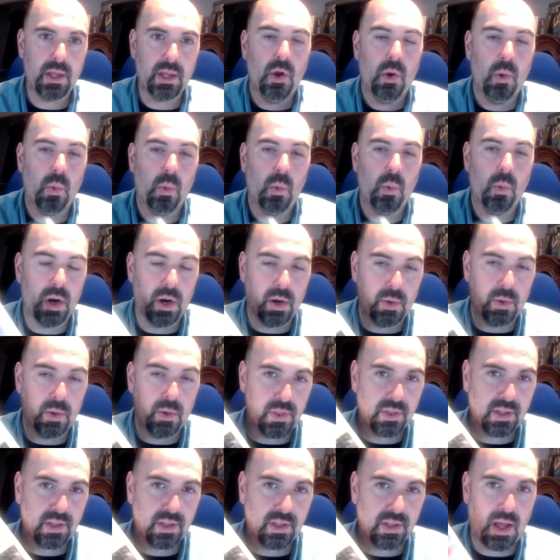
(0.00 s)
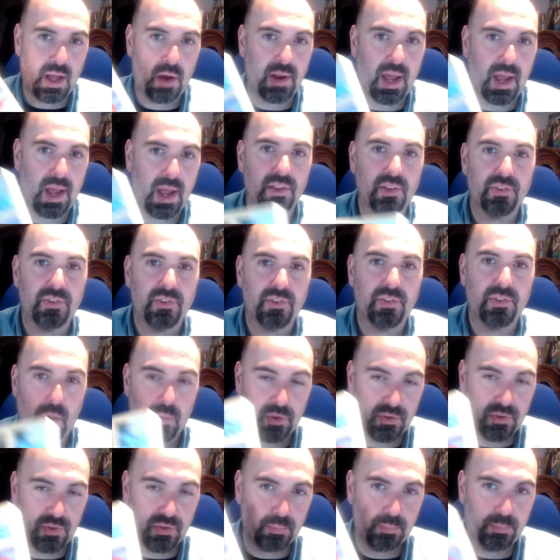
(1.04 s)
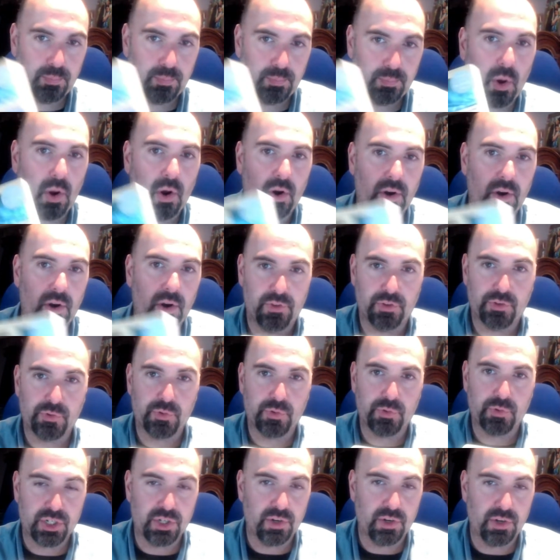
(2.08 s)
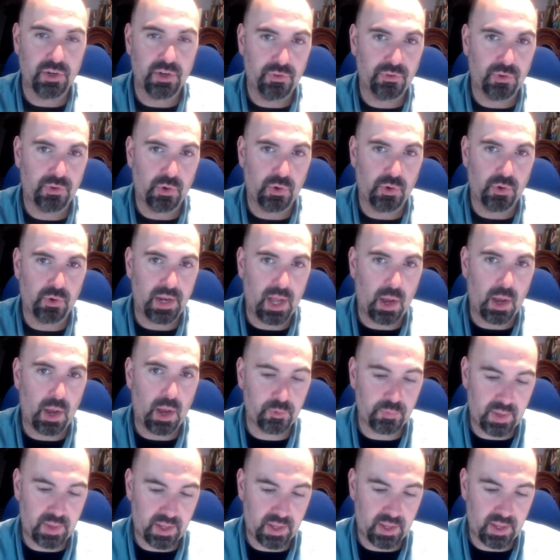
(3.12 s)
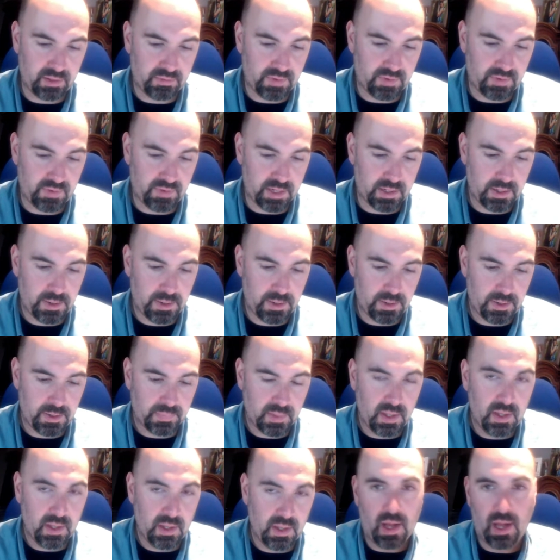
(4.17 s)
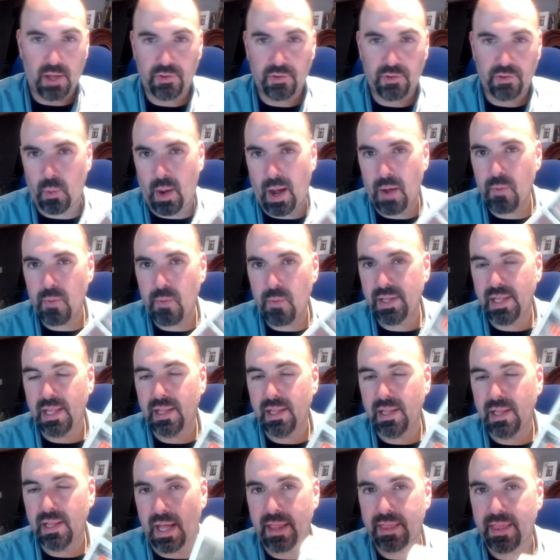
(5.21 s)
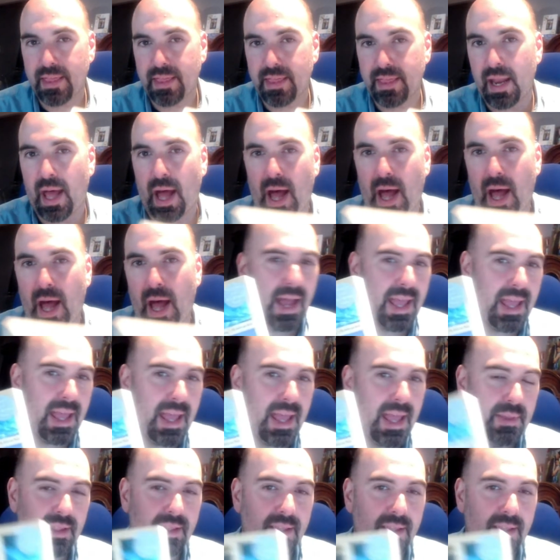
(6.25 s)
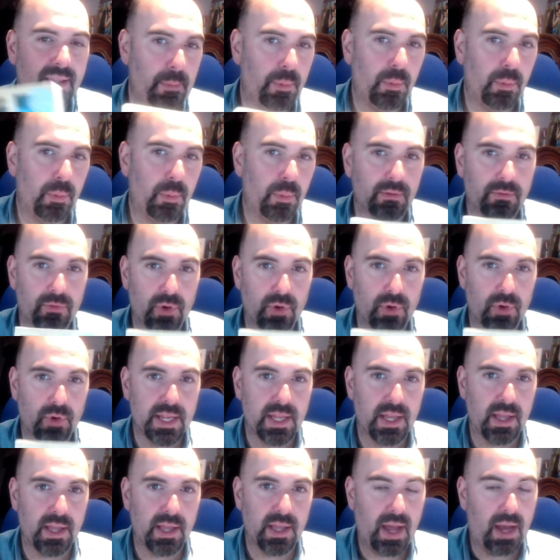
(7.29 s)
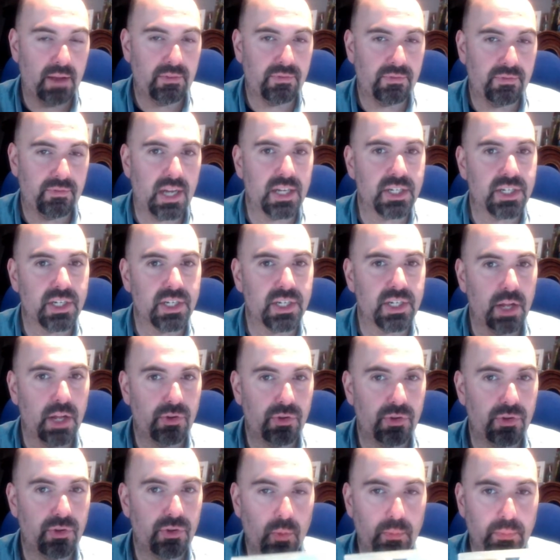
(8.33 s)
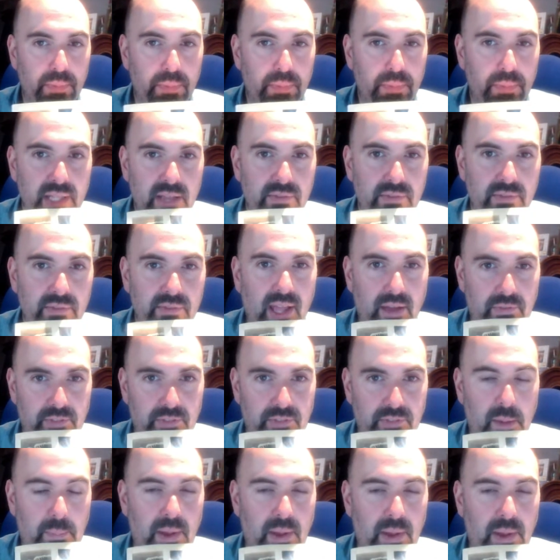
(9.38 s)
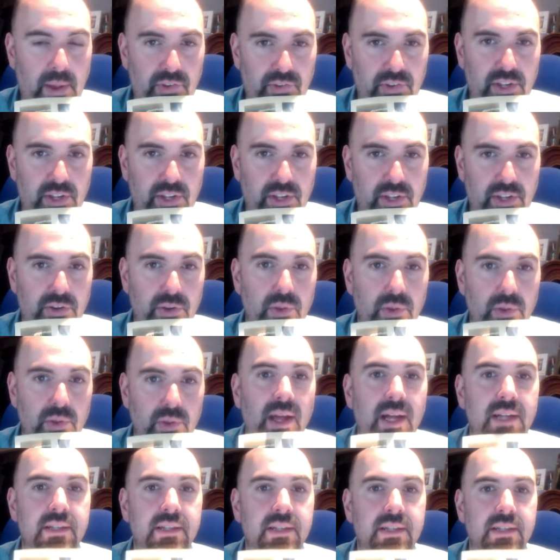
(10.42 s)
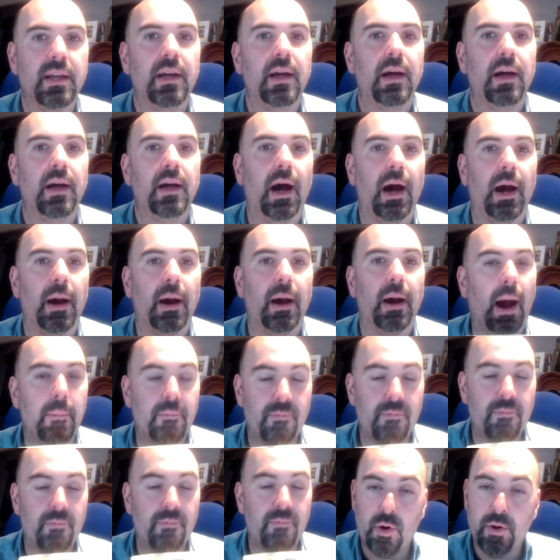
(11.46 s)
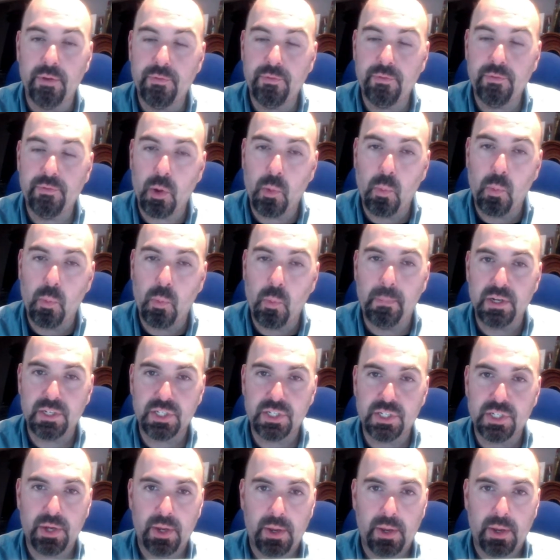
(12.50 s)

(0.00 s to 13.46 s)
where with Cloud Atlas that was part of the structure of the story and how it was being conveyed. So I really like that. I am incapable of writing in that fashion. I don't believe I have the capacity to do that. I'm very, very much